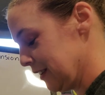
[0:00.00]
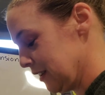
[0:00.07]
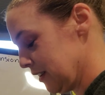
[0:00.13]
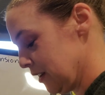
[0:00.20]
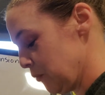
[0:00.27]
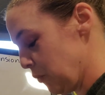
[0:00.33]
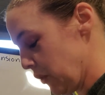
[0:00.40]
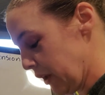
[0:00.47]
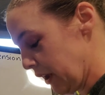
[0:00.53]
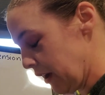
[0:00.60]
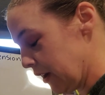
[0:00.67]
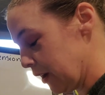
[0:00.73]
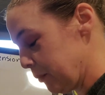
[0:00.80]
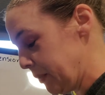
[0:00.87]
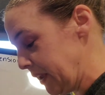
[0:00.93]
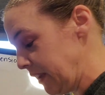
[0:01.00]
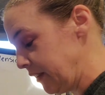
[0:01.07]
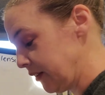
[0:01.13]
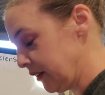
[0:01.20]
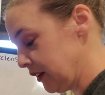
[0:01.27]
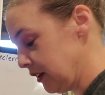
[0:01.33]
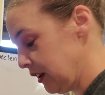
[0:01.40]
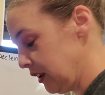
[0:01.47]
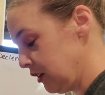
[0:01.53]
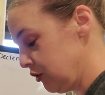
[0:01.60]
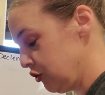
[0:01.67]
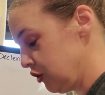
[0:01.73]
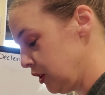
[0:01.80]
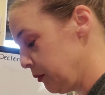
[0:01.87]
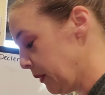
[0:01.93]
I'm working on a piece in
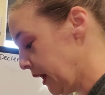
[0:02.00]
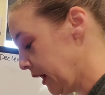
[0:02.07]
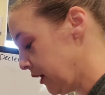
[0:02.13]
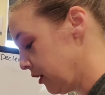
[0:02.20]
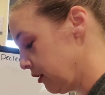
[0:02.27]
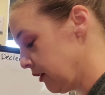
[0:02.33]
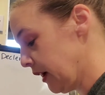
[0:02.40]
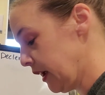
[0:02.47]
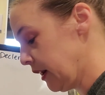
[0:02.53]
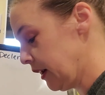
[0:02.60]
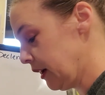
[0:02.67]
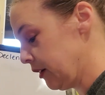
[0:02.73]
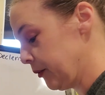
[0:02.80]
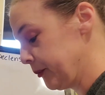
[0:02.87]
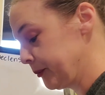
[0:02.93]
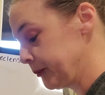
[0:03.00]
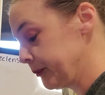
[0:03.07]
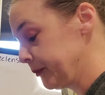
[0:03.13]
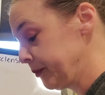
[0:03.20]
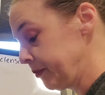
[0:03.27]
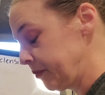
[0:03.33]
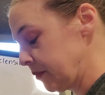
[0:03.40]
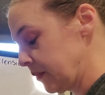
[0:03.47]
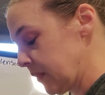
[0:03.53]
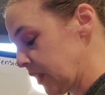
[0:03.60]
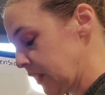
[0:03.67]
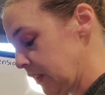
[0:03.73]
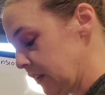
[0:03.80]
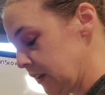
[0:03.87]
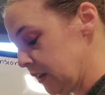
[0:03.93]
G minor right now,
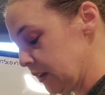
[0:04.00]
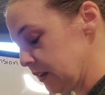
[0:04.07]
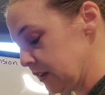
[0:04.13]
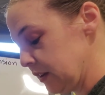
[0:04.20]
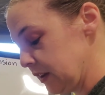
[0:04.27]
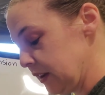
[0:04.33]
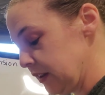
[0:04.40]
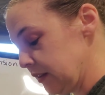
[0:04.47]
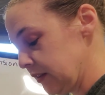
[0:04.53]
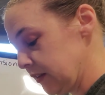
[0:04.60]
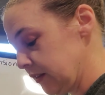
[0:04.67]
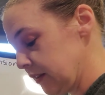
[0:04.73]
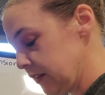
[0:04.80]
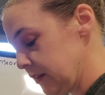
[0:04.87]
and it's